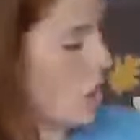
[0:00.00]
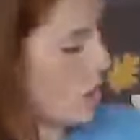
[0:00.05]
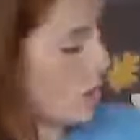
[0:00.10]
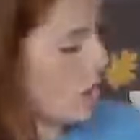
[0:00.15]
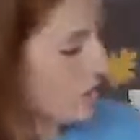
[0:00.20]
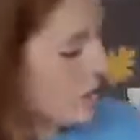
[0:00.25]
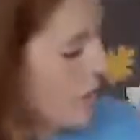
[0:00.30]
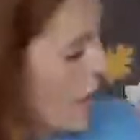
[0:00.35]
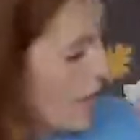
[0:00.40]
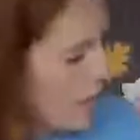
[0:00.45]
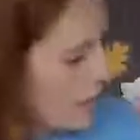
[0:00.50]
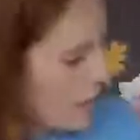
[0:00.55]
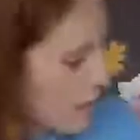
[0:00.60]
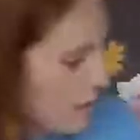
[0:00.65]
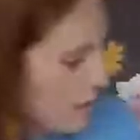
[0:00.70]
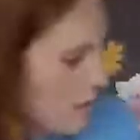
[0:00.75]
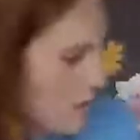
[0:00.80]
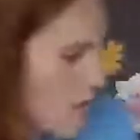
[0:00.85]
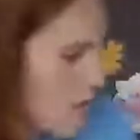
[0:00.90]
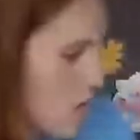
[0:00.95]
other side.
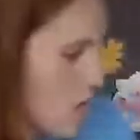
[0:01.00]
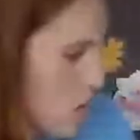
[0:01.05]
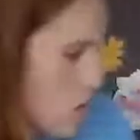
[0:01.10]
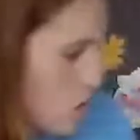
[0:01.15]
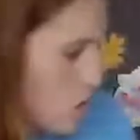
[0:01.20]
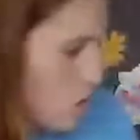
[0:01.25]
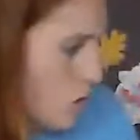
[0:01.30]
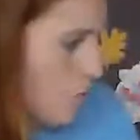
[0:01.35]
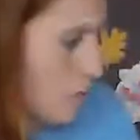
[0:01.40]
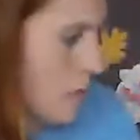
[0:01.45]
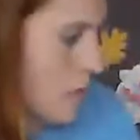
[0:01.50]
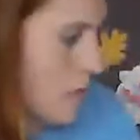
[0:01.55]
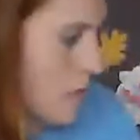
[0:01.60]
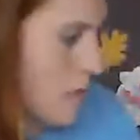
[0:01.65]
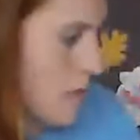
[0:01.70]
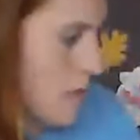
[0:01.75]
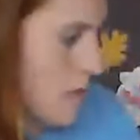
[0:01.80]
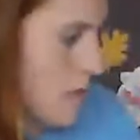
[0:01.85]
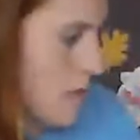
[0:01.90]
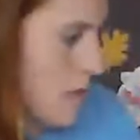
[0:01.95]
I'm
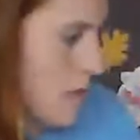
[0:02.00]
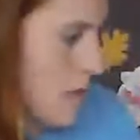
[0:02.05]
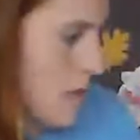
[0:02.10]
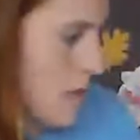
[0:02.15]
going